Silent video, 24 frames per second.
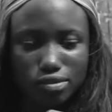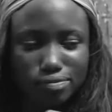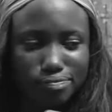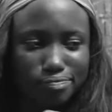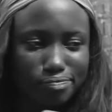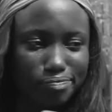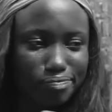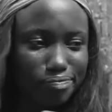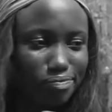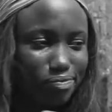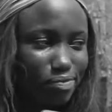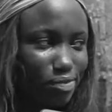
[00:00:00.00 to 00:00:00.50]

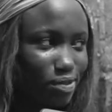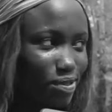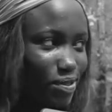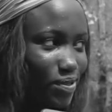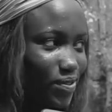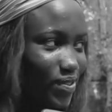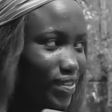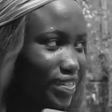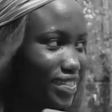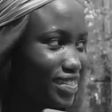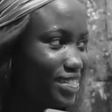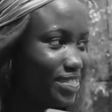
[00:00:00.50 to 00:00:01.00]

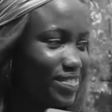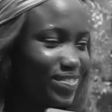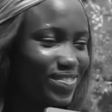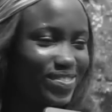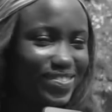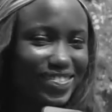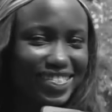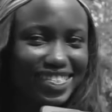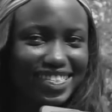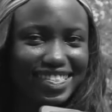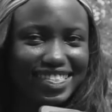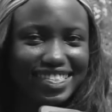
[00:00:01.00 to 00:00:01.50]

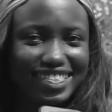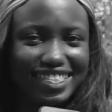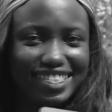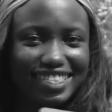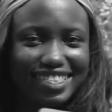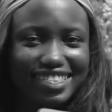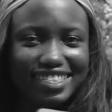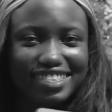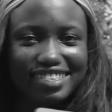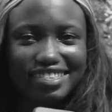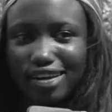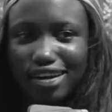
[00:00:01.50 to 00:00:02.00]

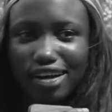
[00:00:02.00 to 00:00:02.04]
2020.